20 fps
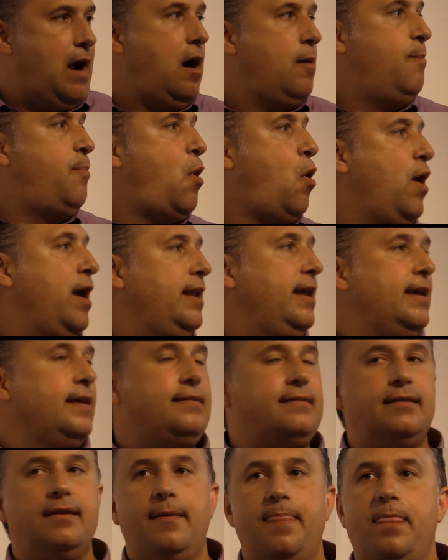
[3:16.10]
Our point
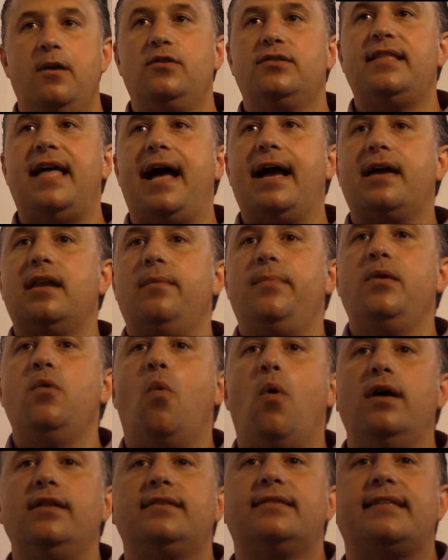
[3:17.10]
is, there's not going to be
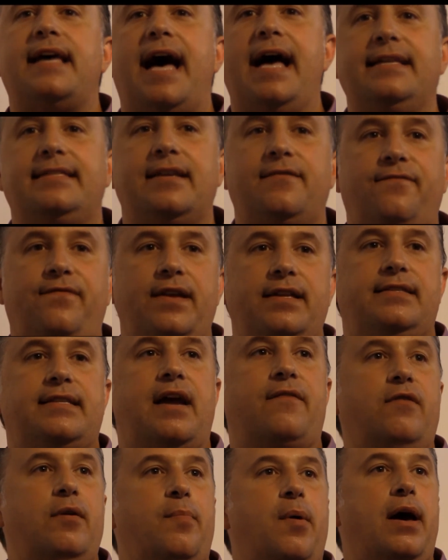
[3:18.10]
one size that fits
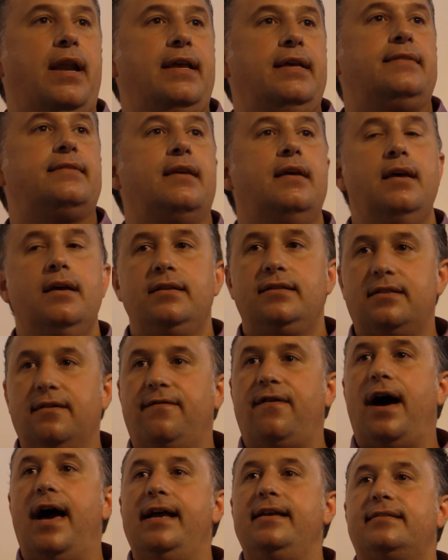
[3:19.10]
everybody's
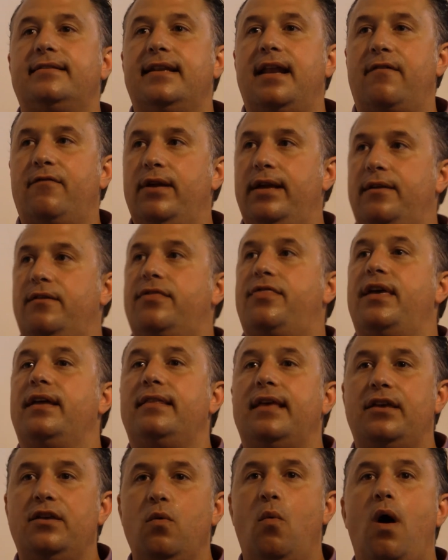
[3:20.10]
device and
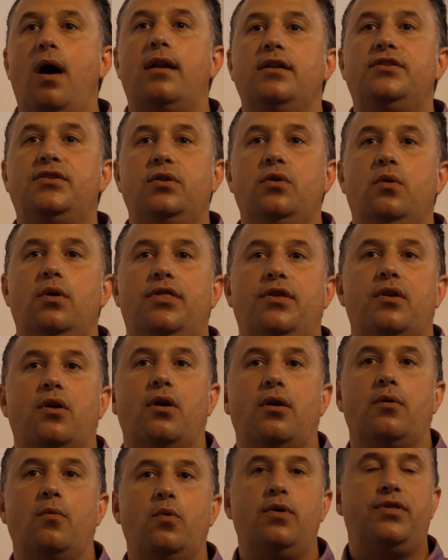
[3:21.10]
everything that you want to do with
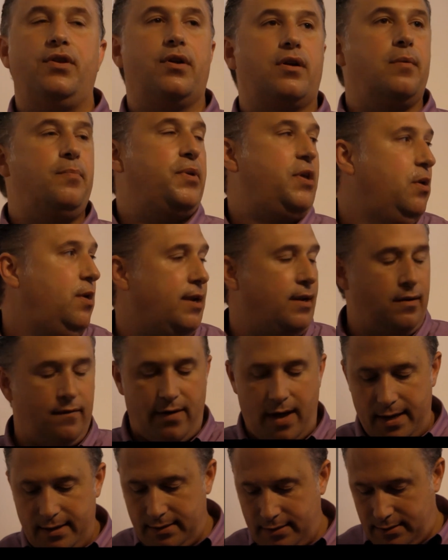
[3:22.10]
your computing
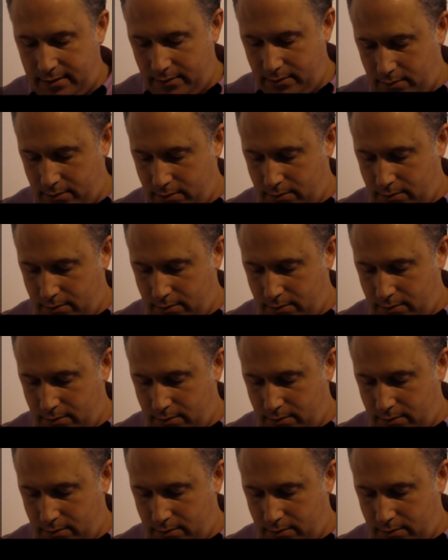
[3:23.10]
device.